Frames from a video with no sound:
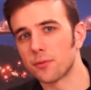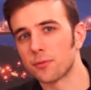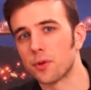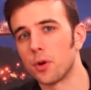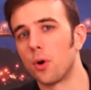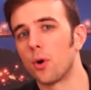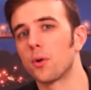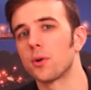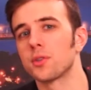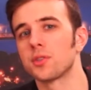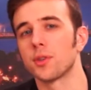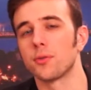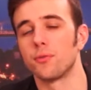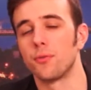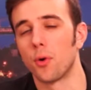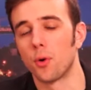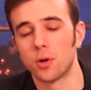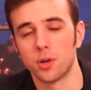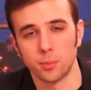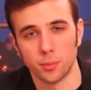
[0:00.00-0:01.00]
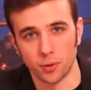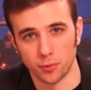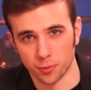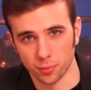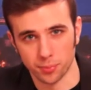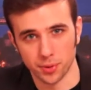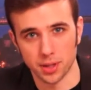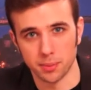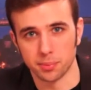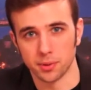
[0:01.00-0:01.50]
of course, affordable
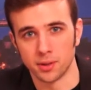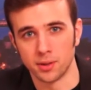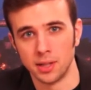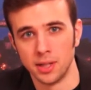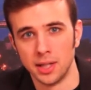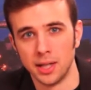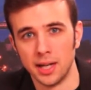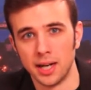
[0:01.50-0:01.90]
for people.